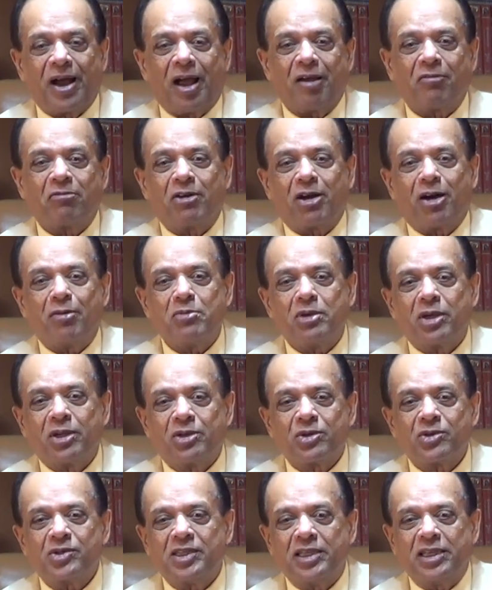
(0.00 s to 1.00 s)
I have come here
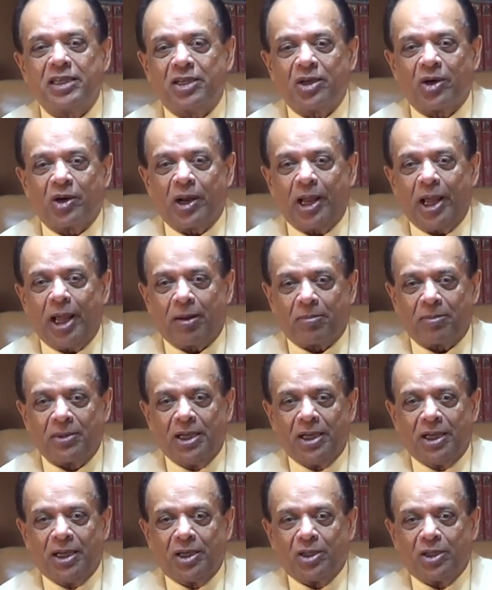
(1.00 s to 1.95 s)
to seek your help.